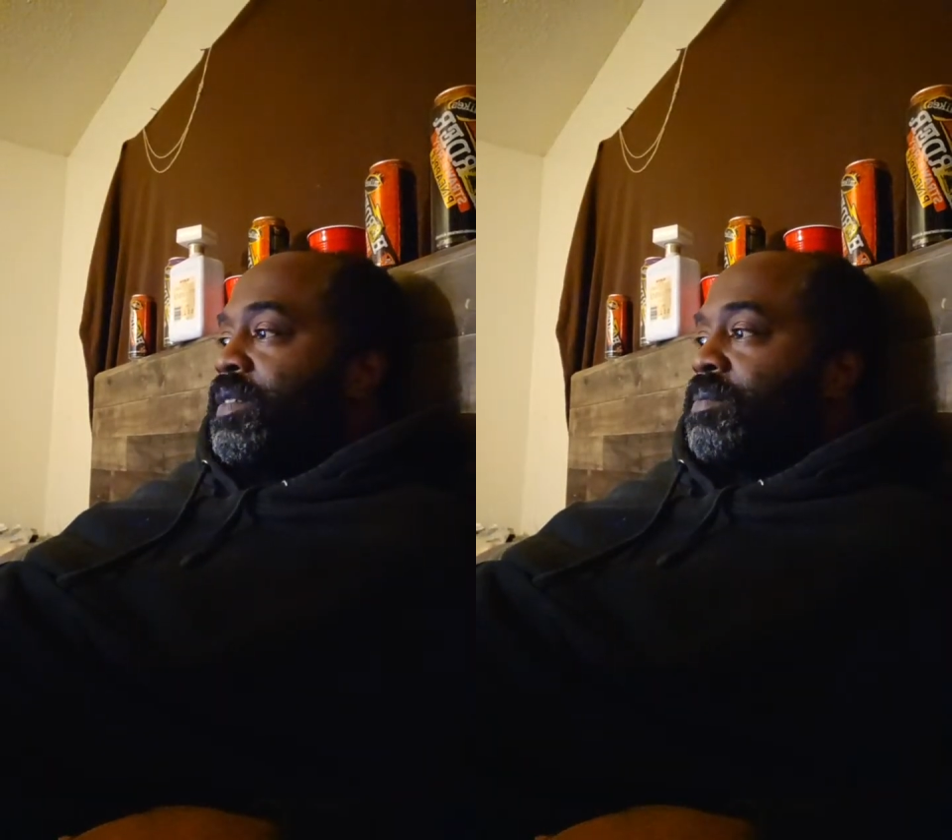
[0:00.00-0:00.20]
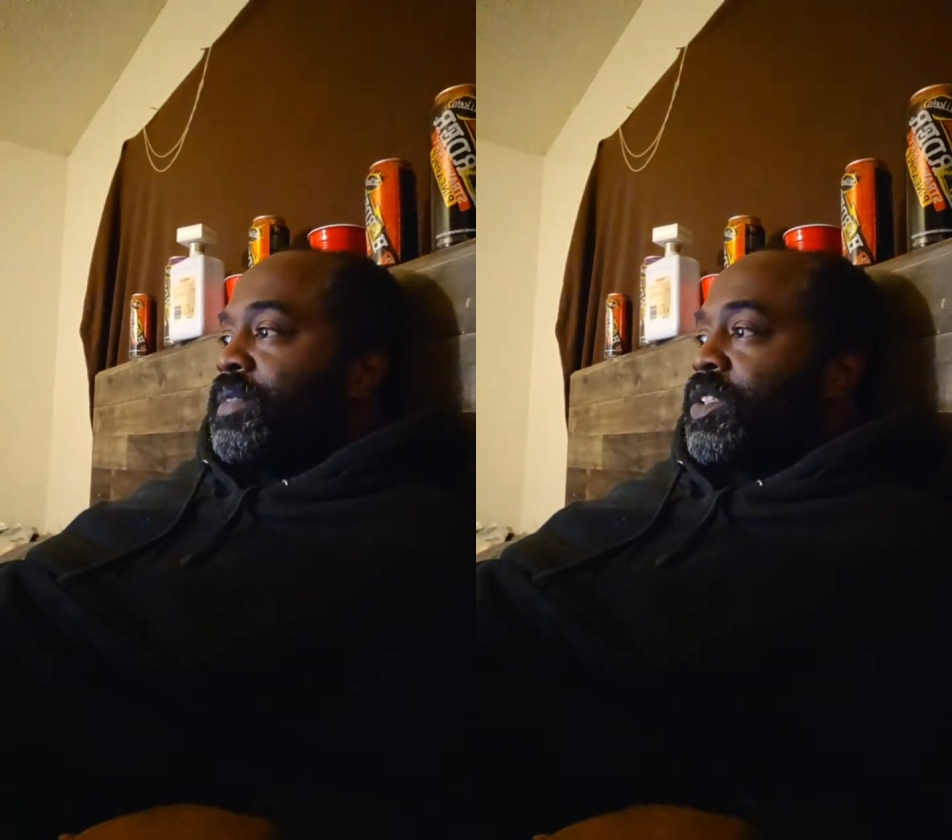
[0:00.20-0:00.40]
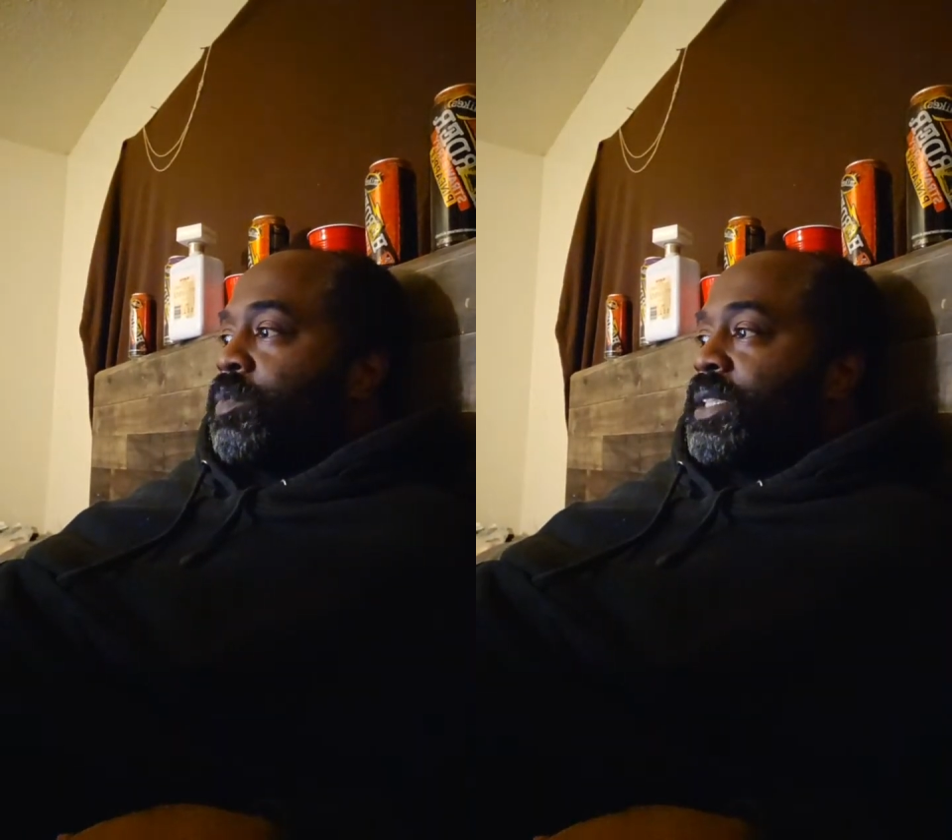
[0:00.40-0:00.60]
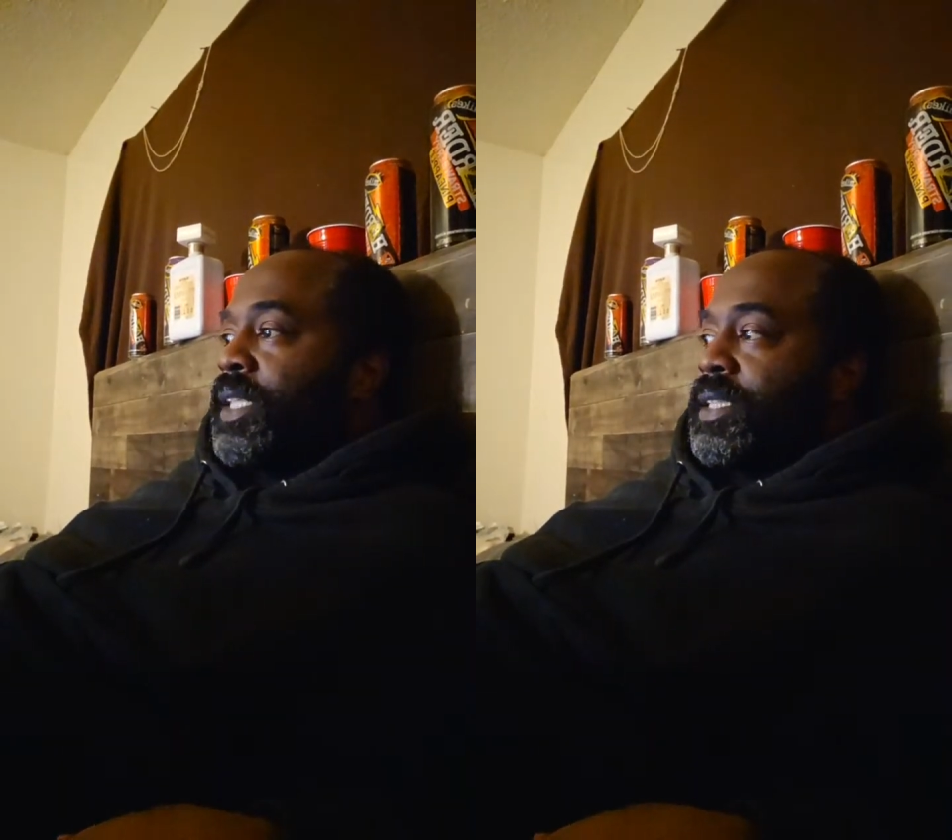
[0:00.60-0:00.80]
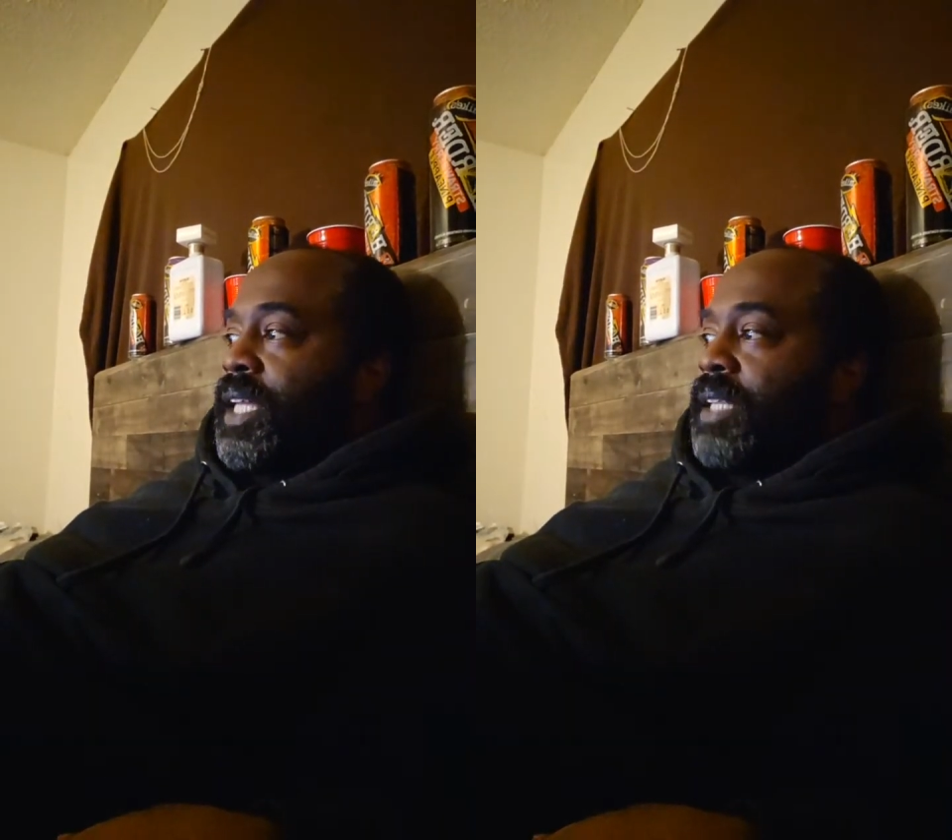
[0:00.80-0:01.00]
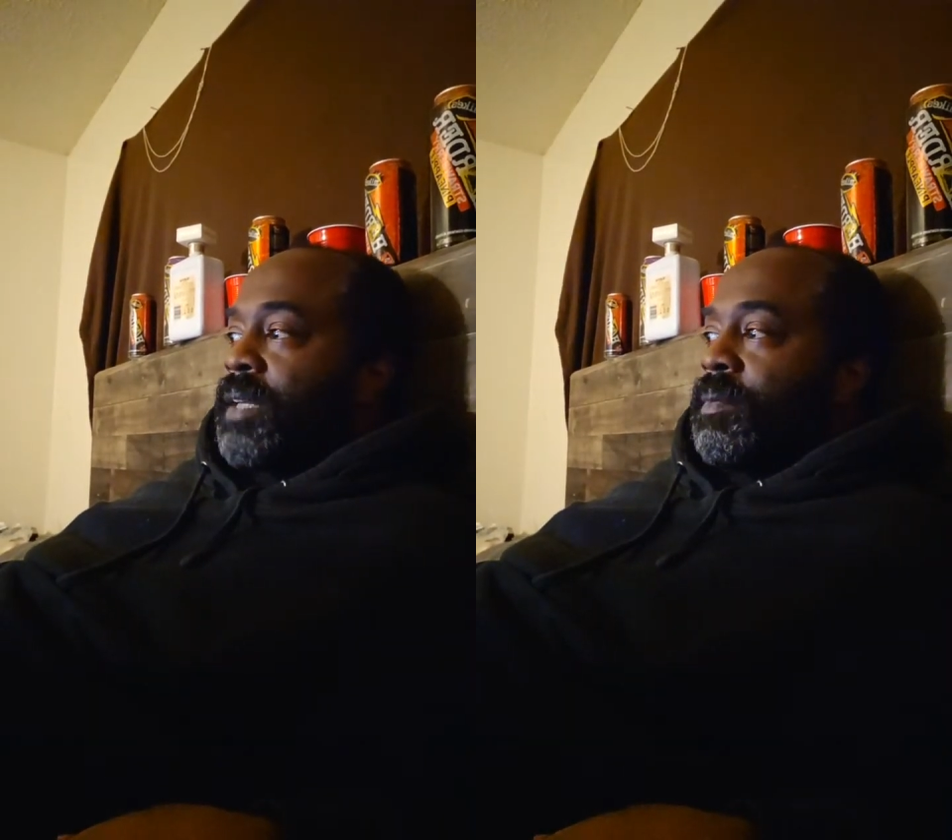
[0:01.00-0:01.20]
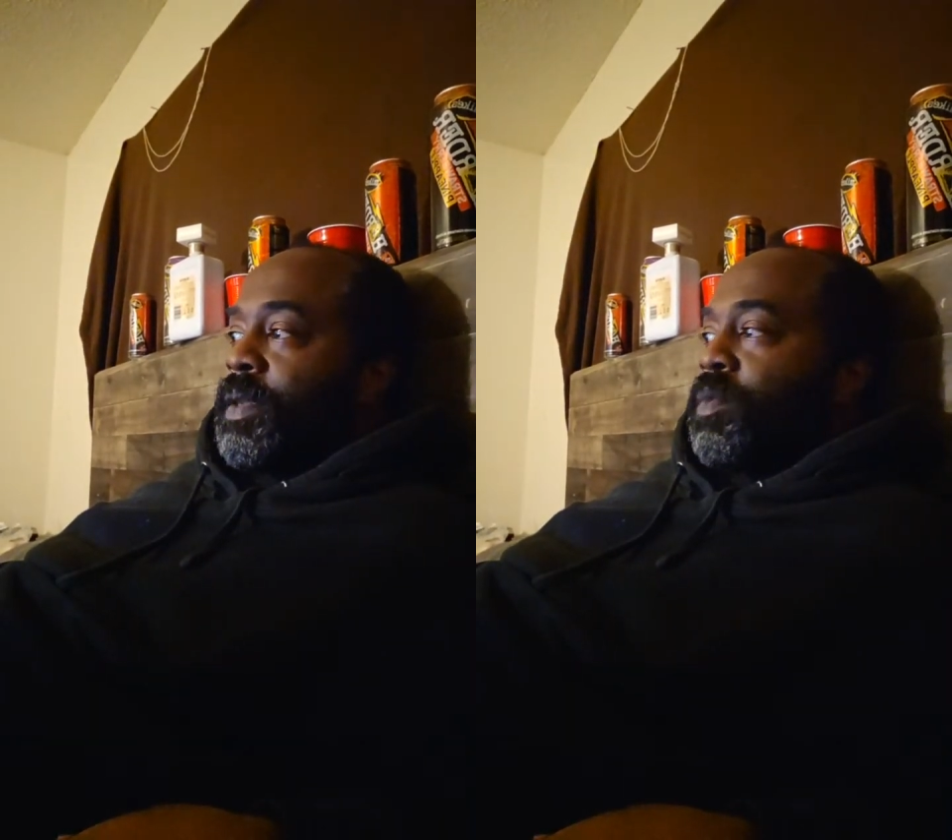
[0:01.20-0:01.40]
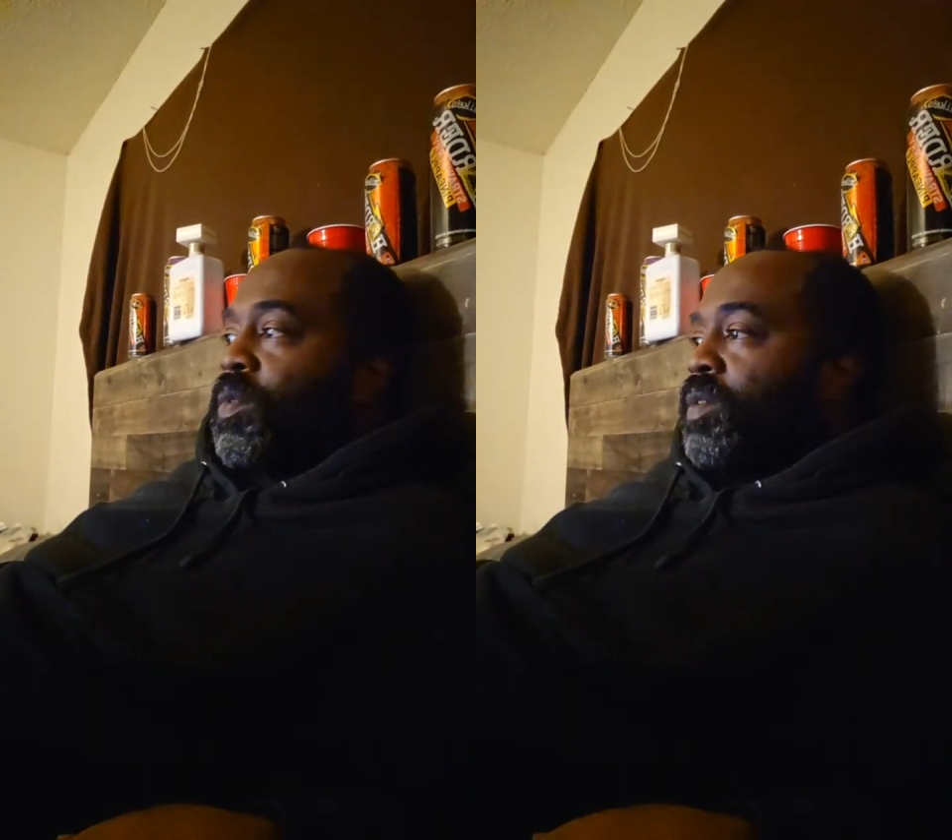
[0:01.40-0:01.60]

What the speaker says: I'm just gonna be seeing the same type of people.